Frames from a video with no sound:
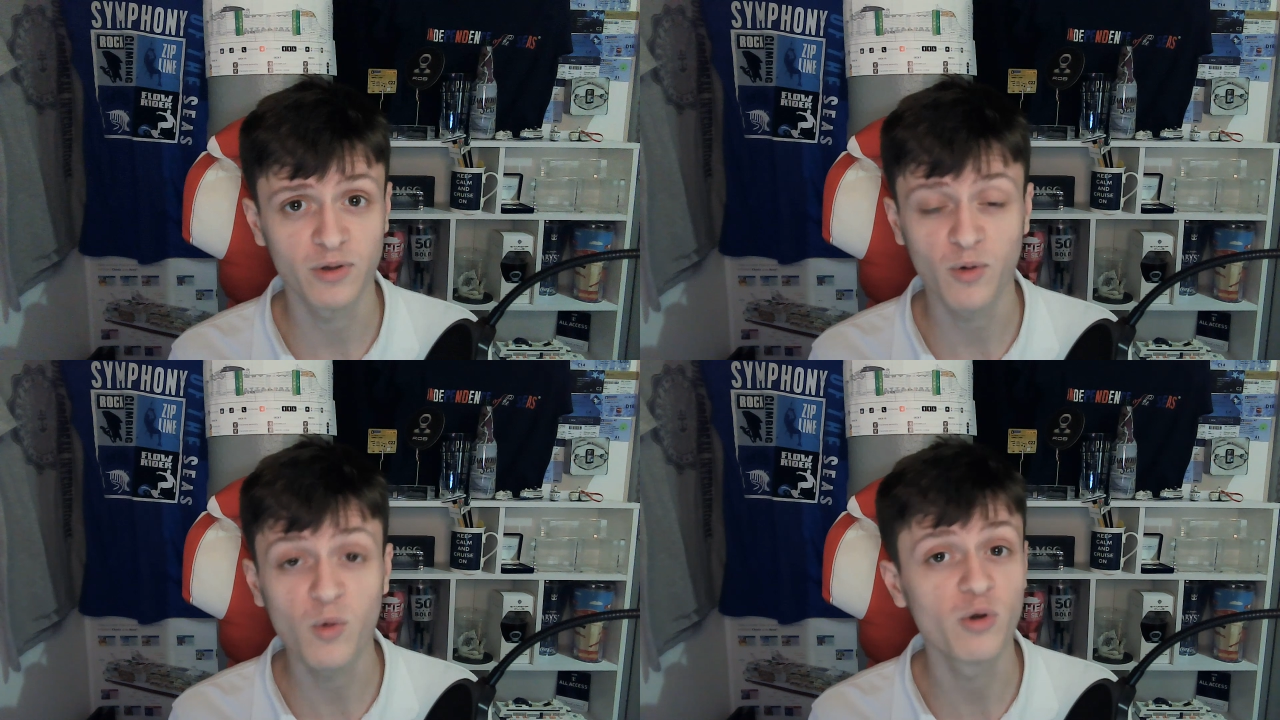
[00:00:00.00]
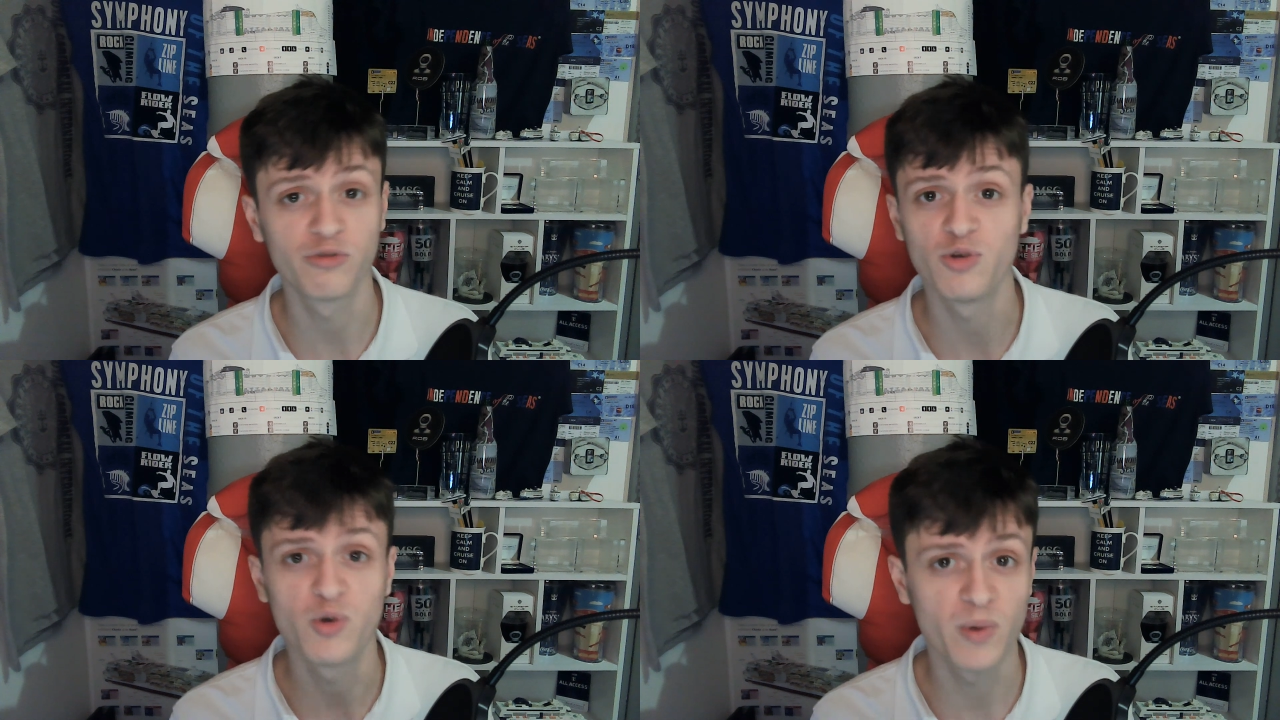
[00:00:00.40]
all of
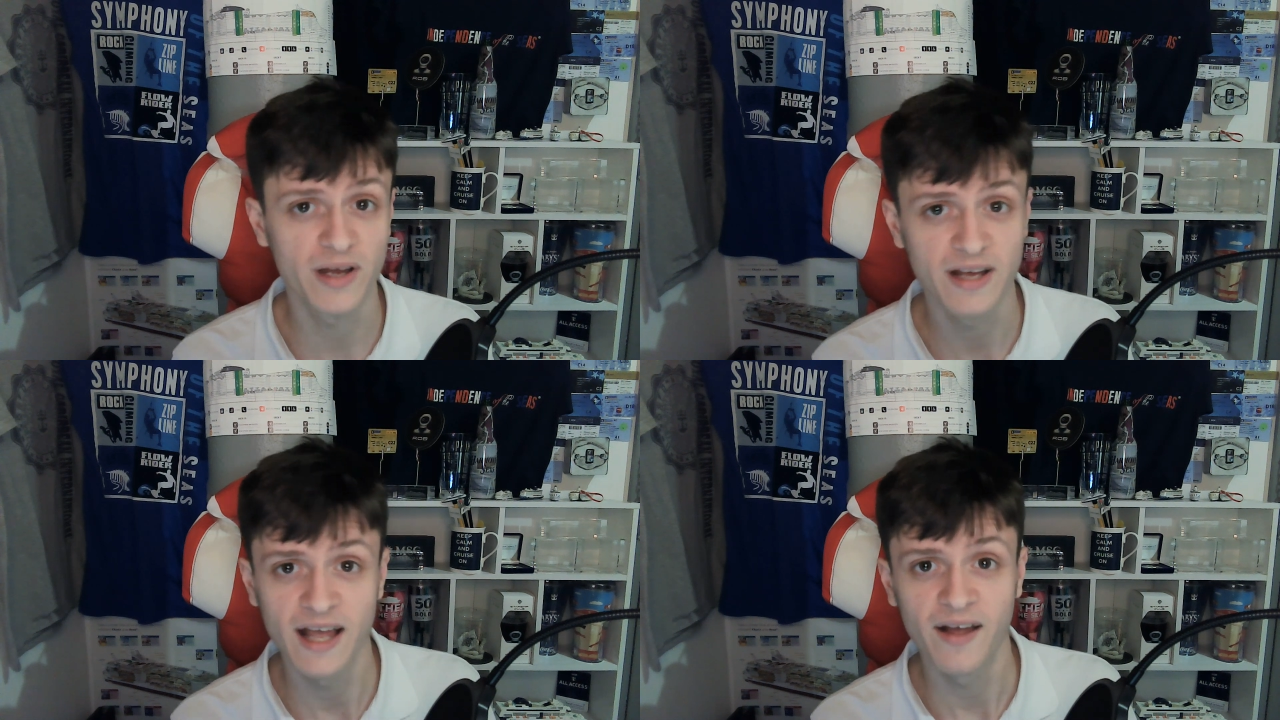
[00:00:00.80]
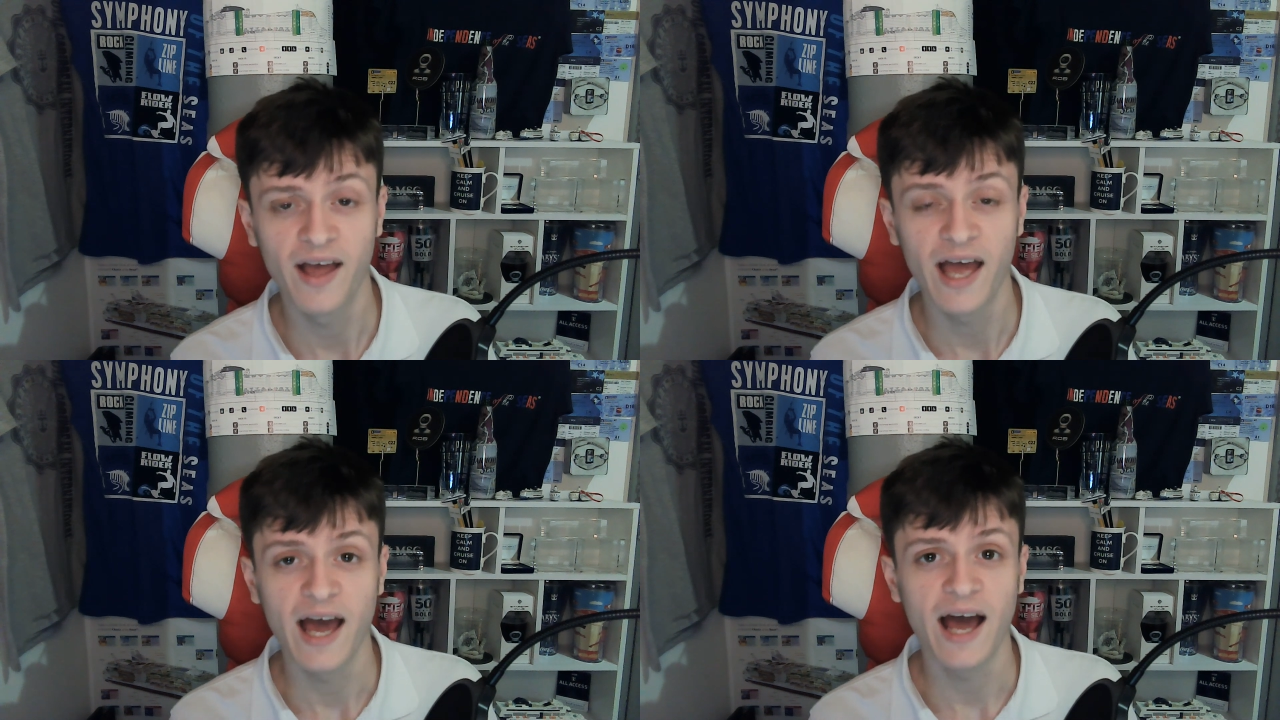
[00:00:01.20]
Norway,
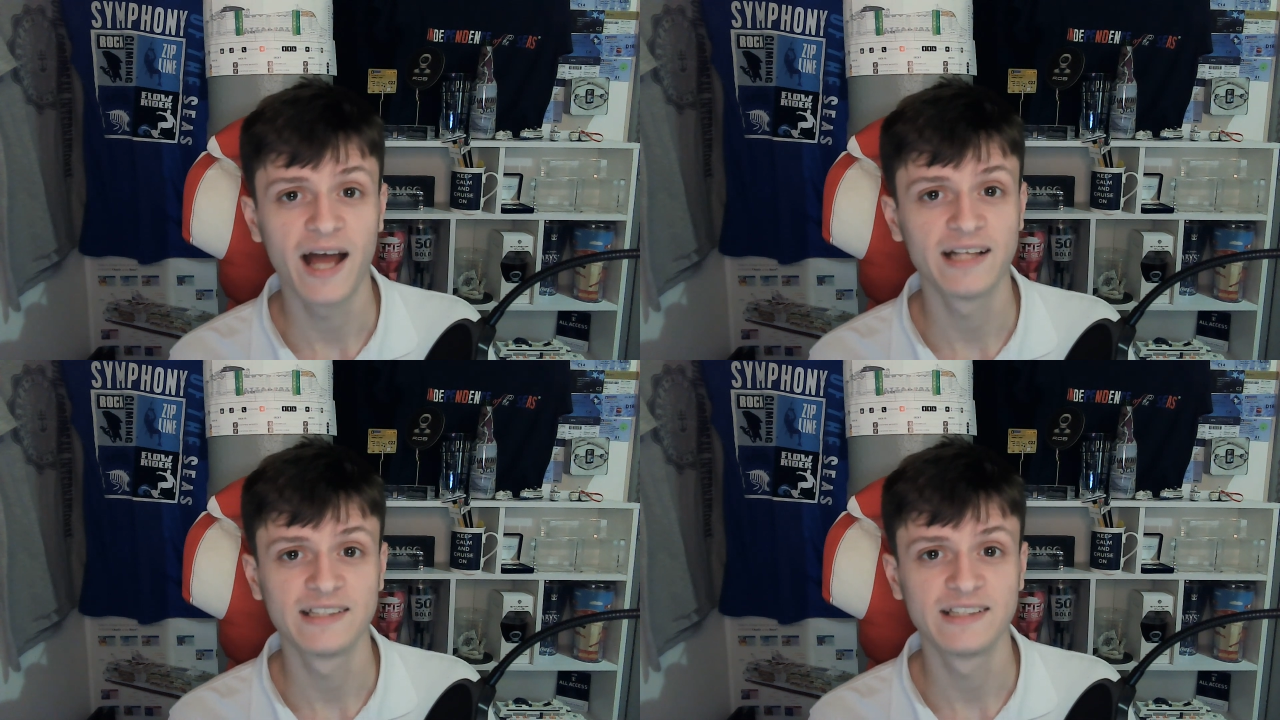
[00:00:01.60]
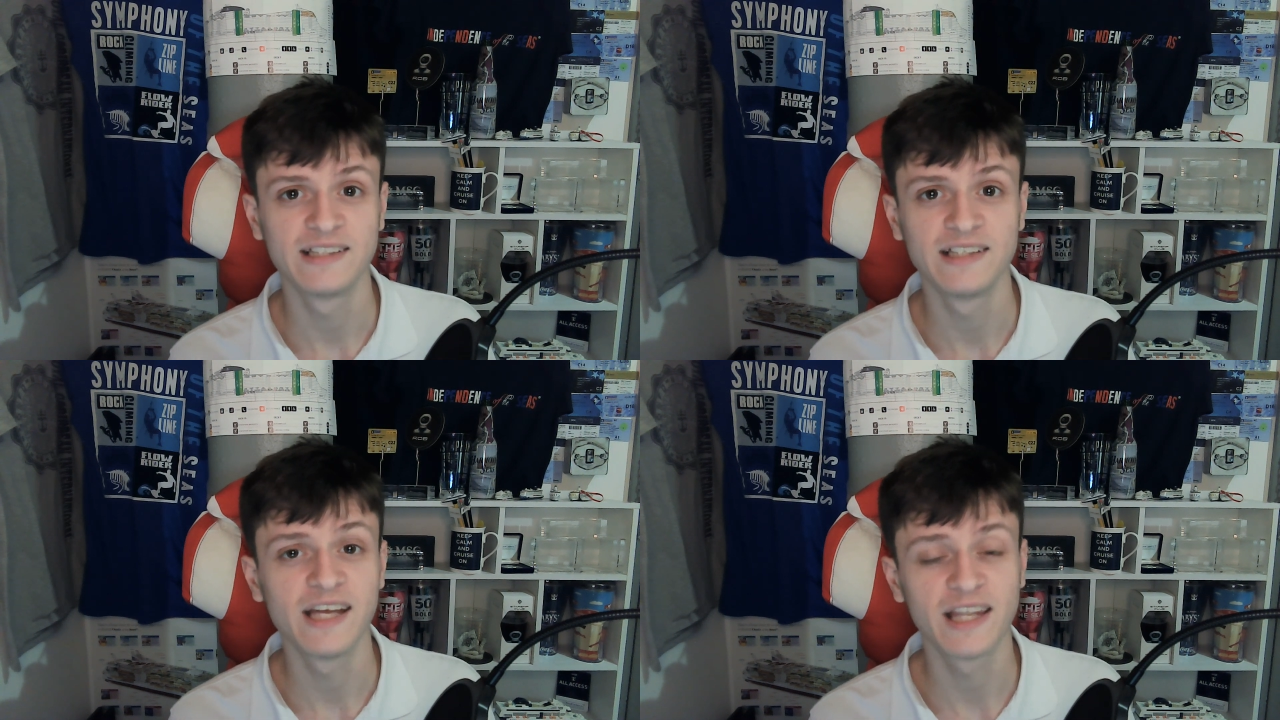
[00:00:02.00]
and
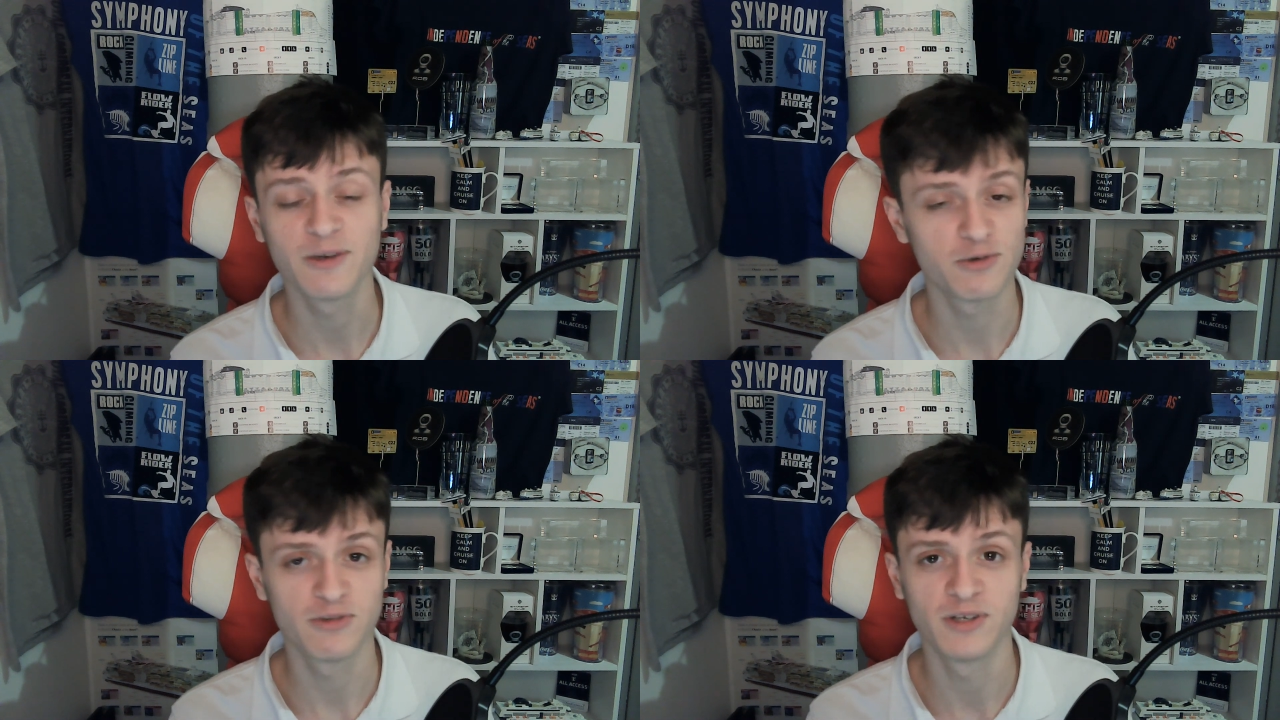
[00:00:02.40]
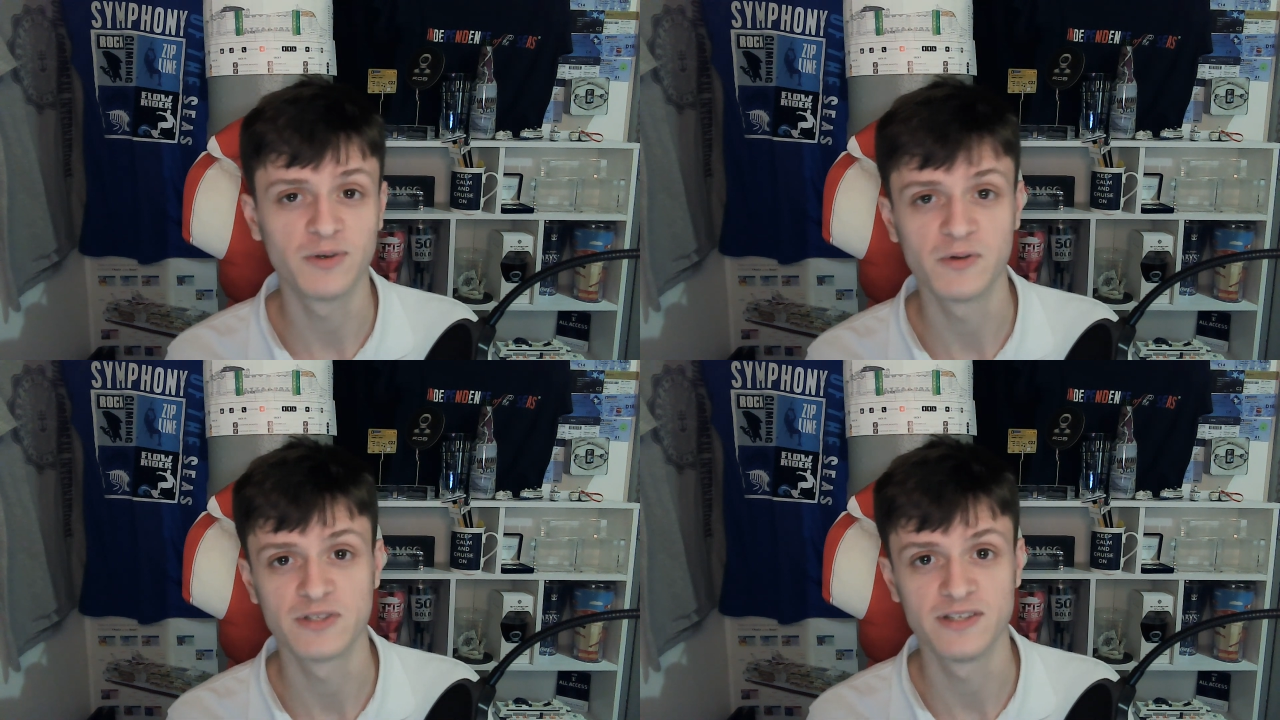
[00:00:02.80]
yeah, they were really
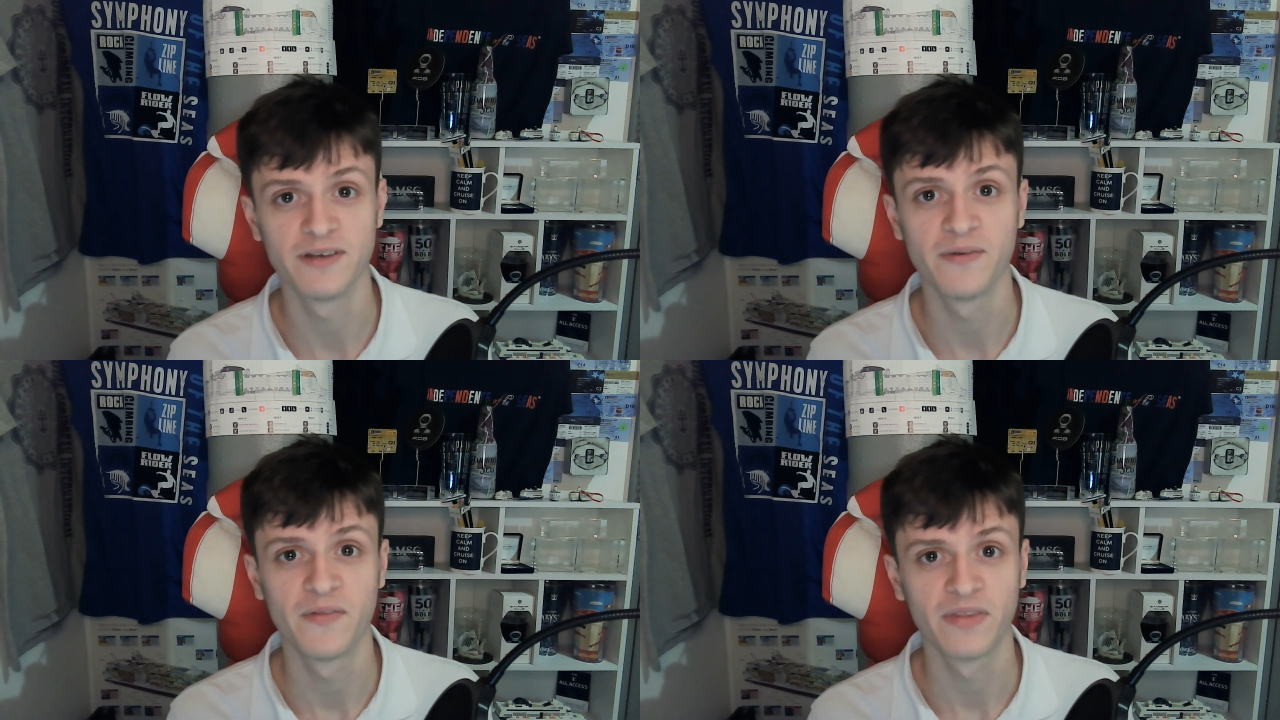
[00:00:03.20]
cool to do.